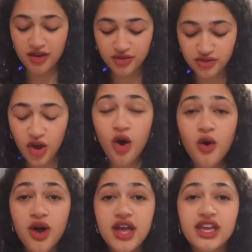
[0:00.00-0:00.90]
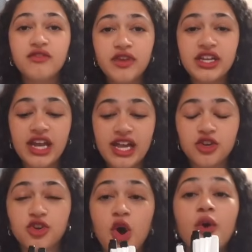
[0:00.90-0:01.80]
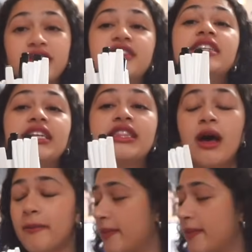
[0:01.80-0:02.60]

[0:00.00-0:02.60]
are so convenient and you're going to need them.